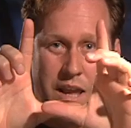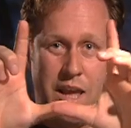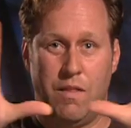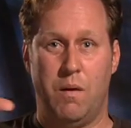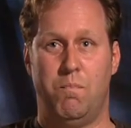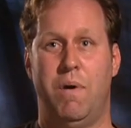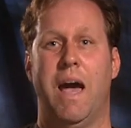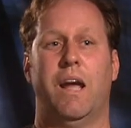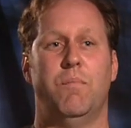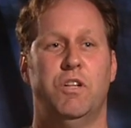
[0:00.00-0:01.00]
and then
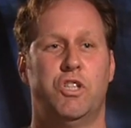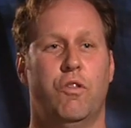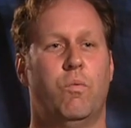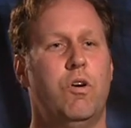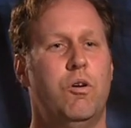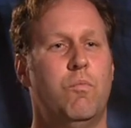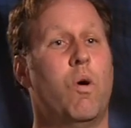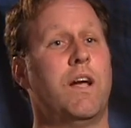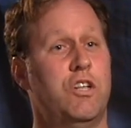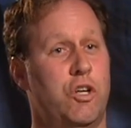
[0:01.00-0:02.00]
back up and show the room,
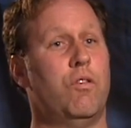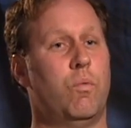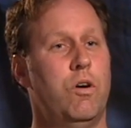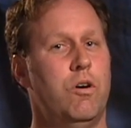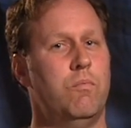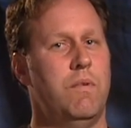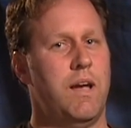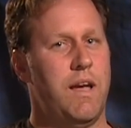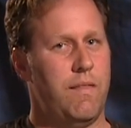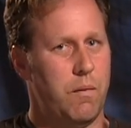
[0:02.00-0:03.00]
or I could show the room
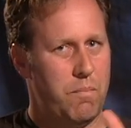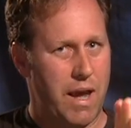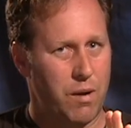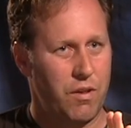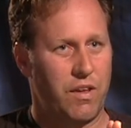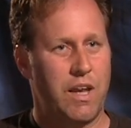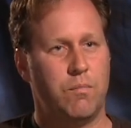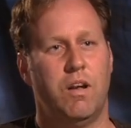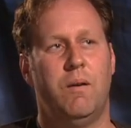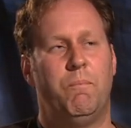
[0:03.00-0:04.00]
and then back up on the
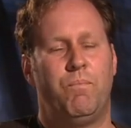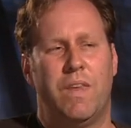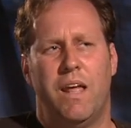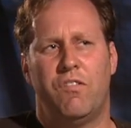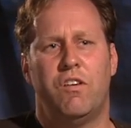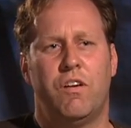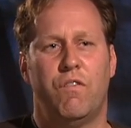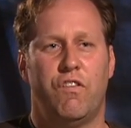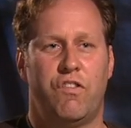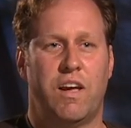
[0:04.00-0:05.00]
camera, and it has a
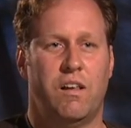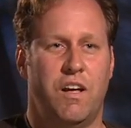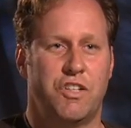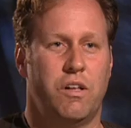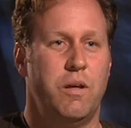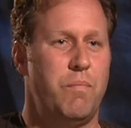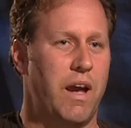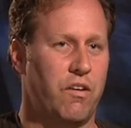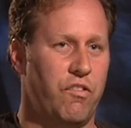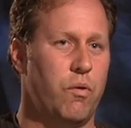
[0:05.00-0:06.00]
different psychological
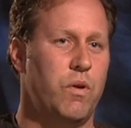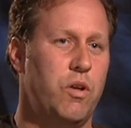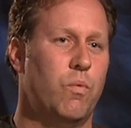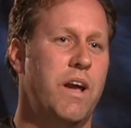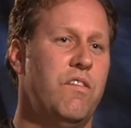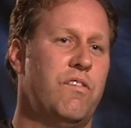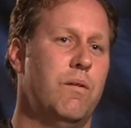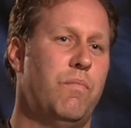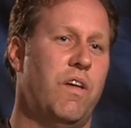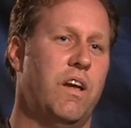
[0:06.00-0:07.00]
impact. And so when you write
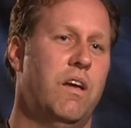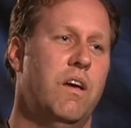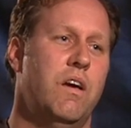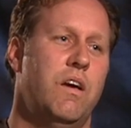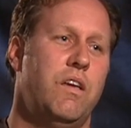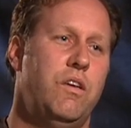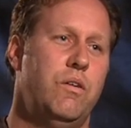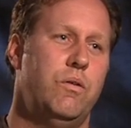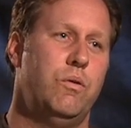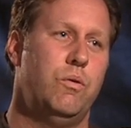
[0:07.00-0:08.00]
something,
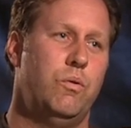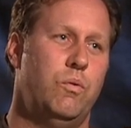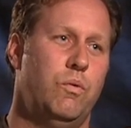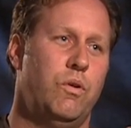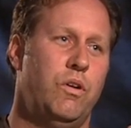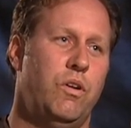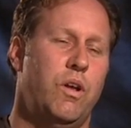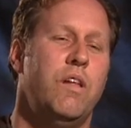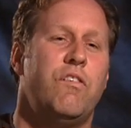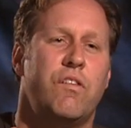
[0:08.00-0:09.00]
you,
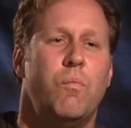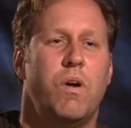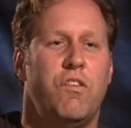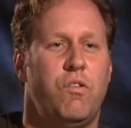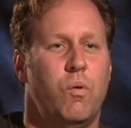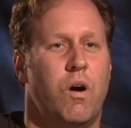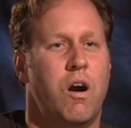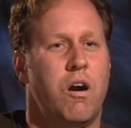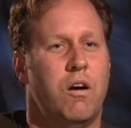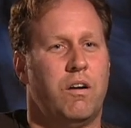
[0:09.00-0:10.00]
in some ways, you
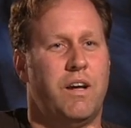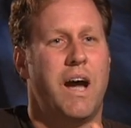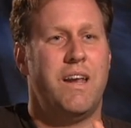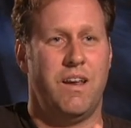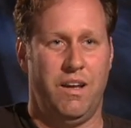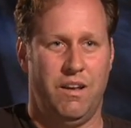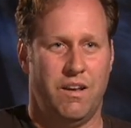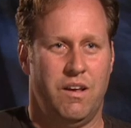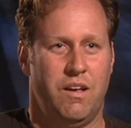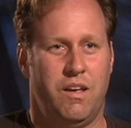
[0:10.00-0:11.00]
are guiding
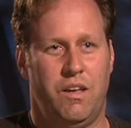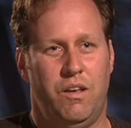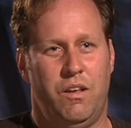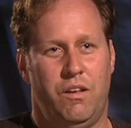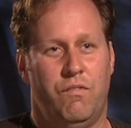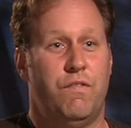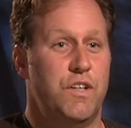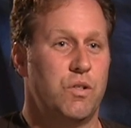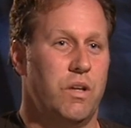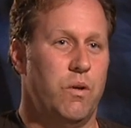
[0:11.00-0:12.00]

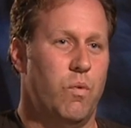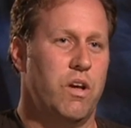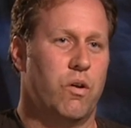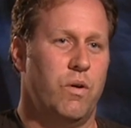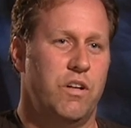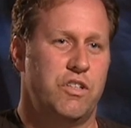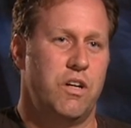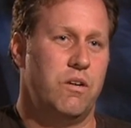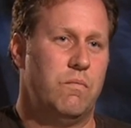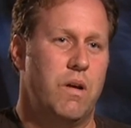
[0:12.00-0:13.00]
visually what you're going to
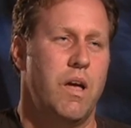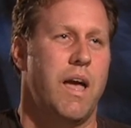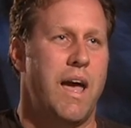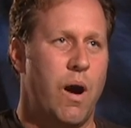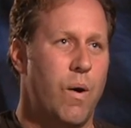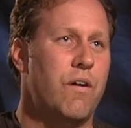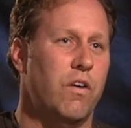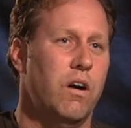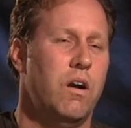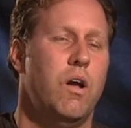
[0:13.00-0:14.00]
show.
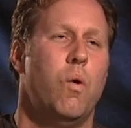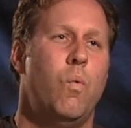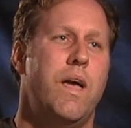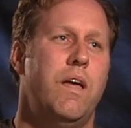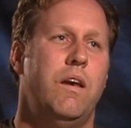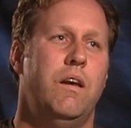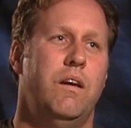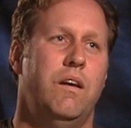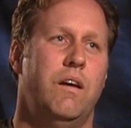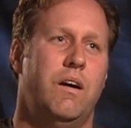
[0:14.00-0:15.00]
However, when